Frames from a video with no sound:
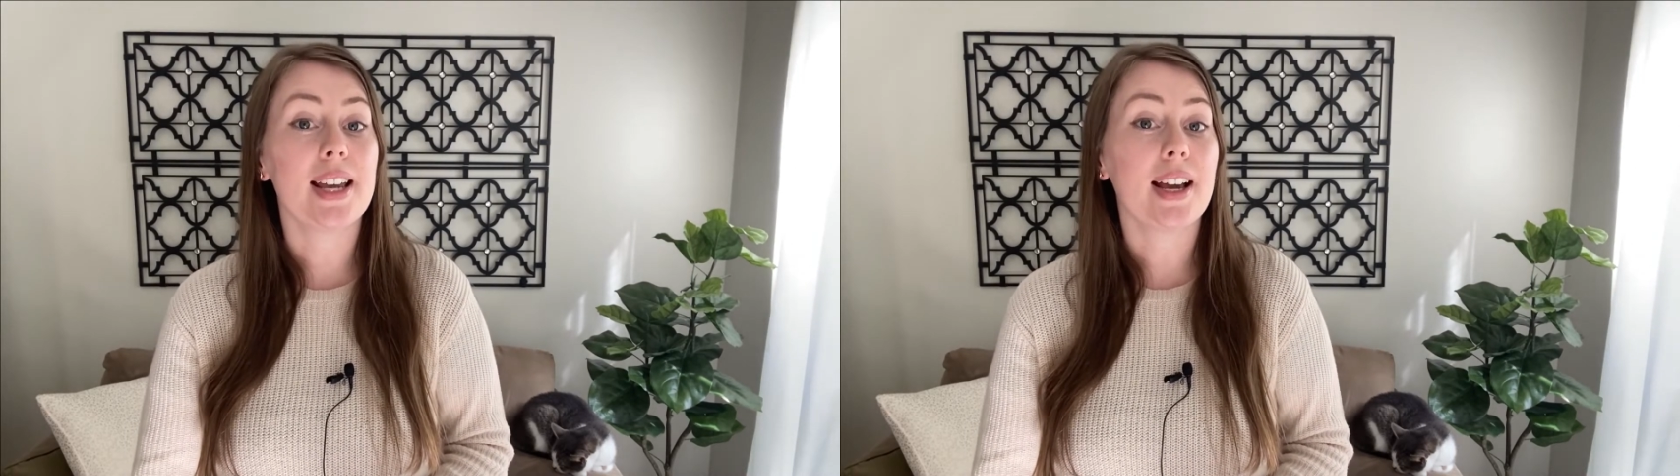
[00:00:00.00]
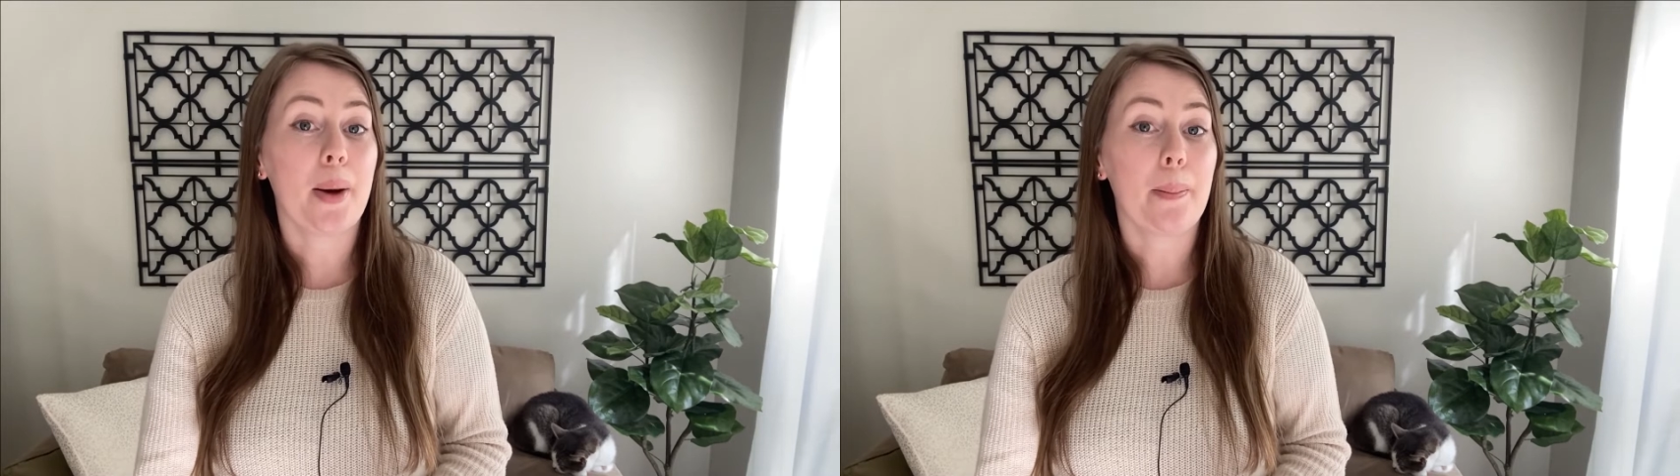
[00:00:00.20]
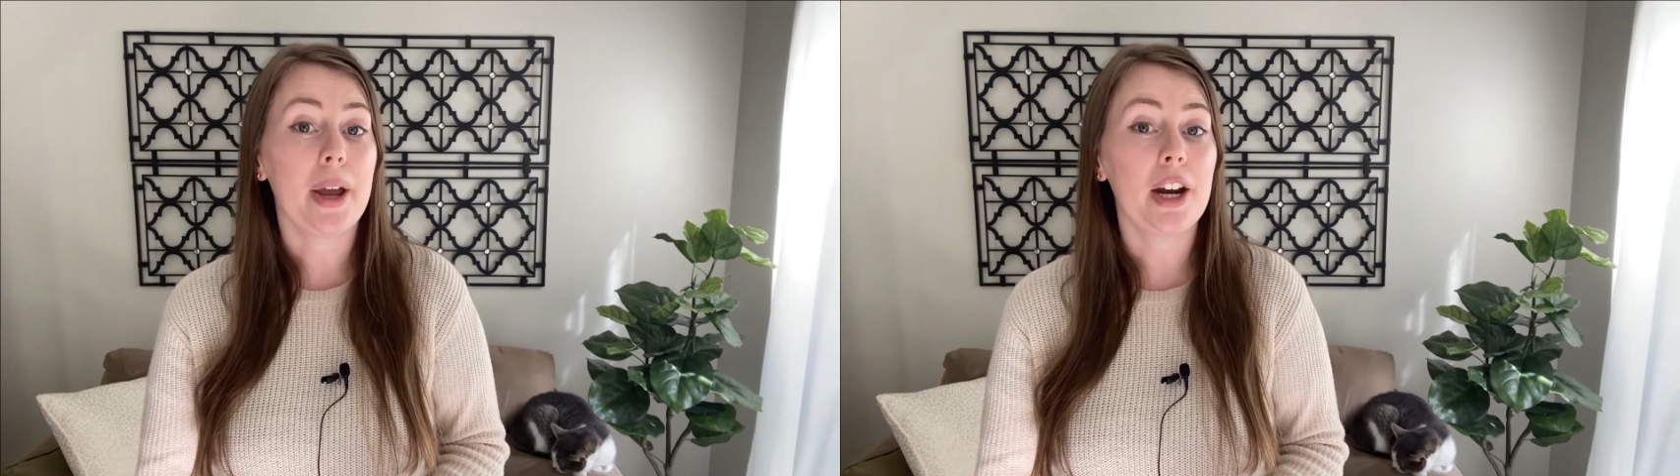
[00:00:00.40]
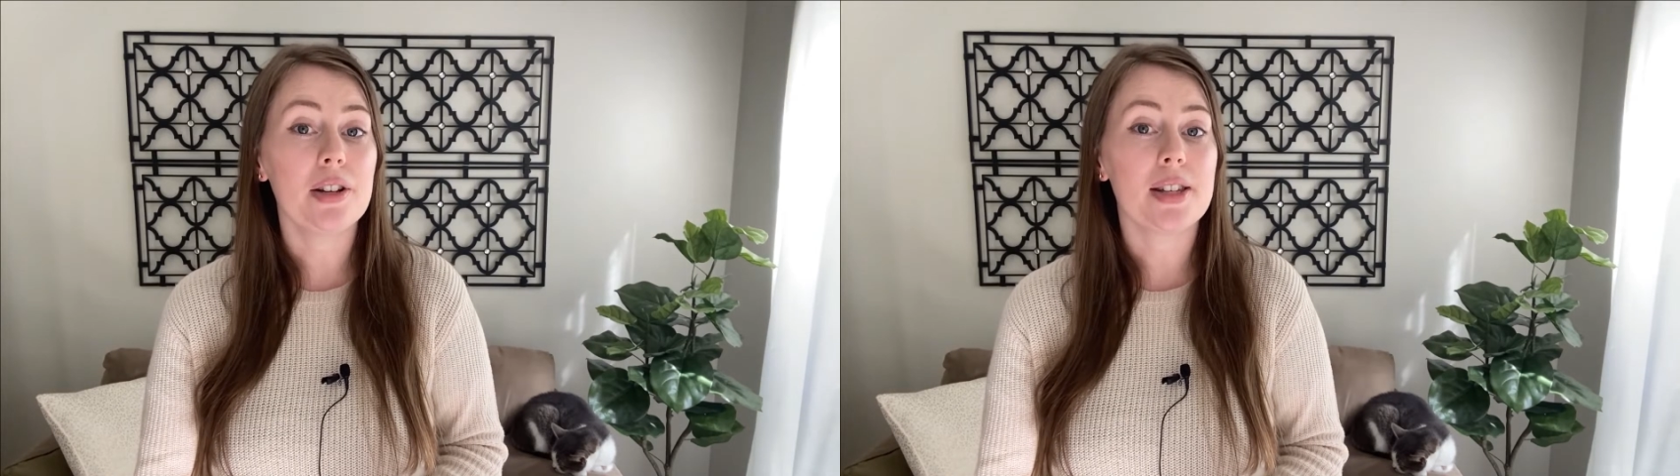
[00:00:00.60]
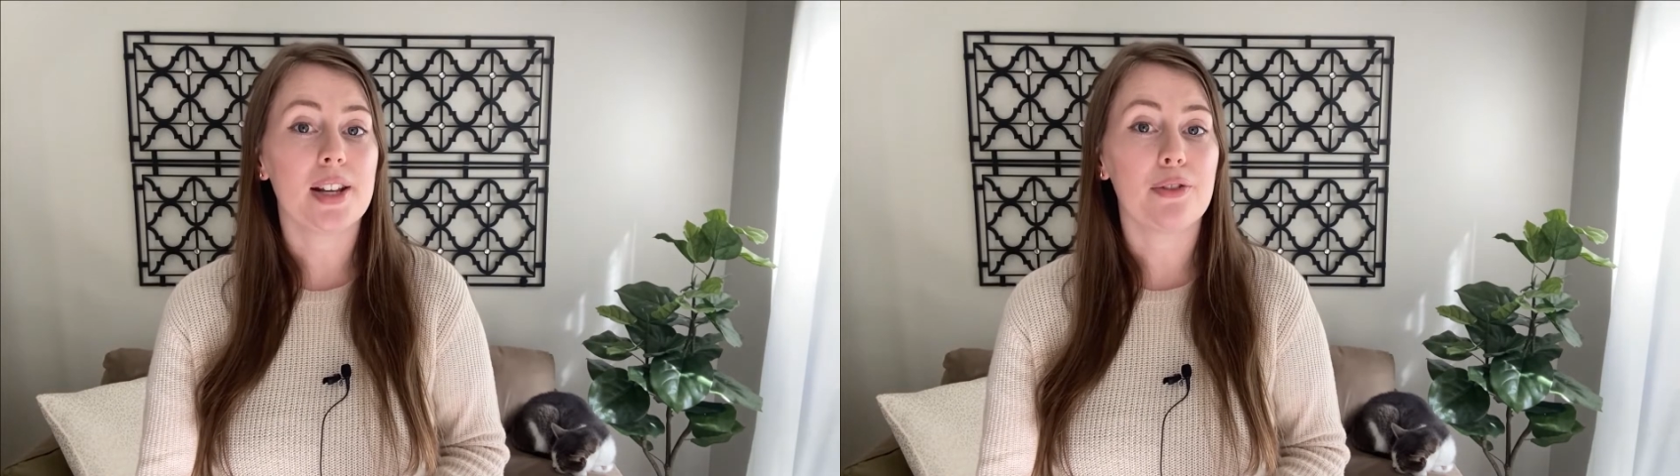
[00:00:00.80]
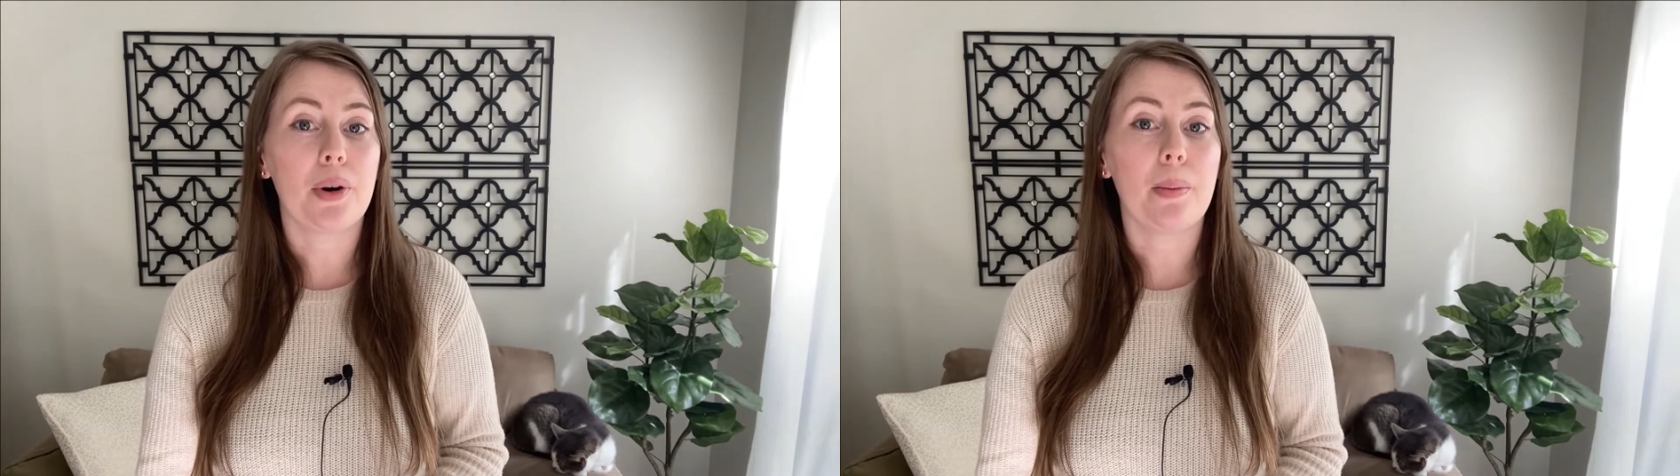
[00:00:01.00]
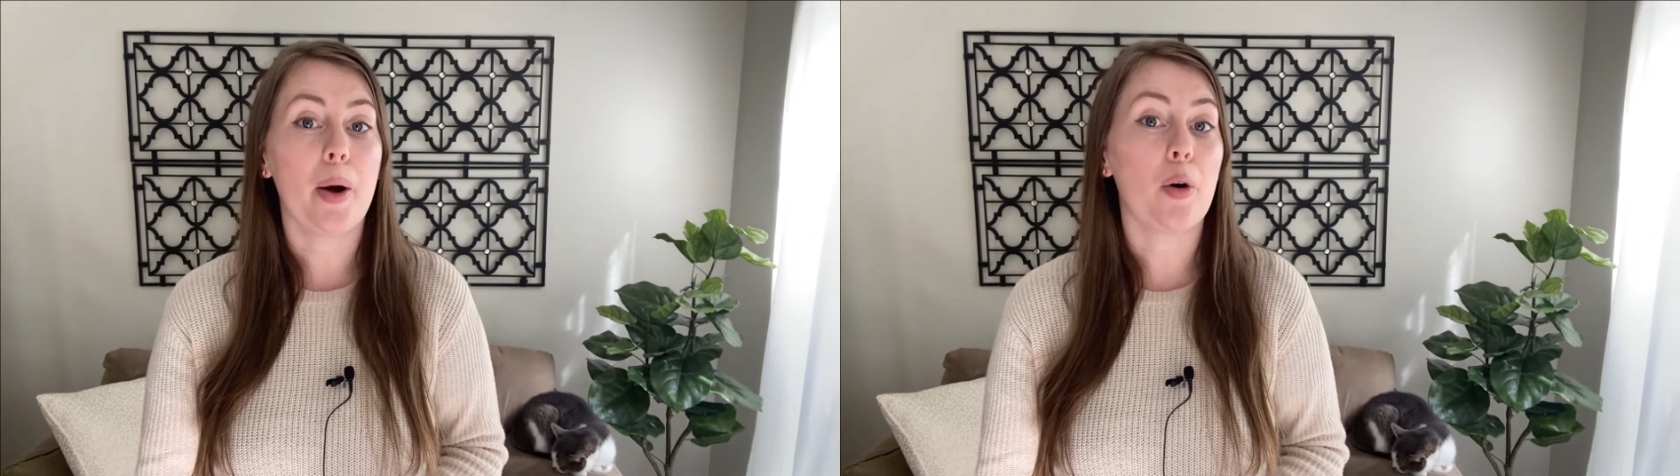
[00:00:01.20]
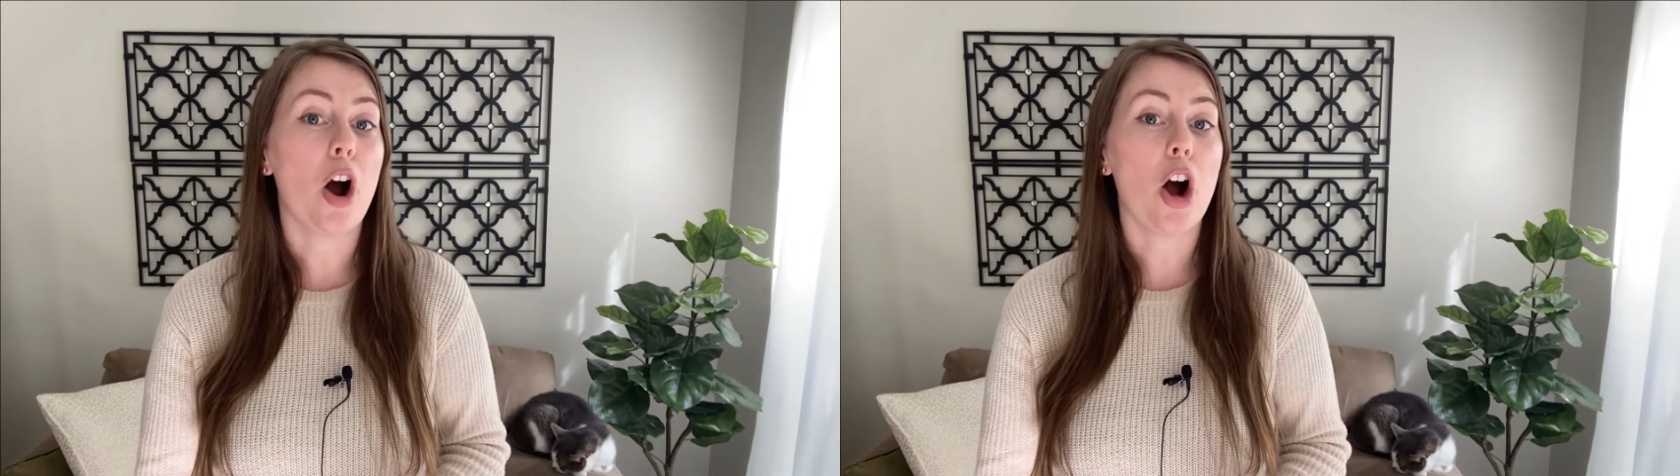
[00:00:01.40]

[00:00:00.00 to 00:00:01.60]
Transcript: in comparison from our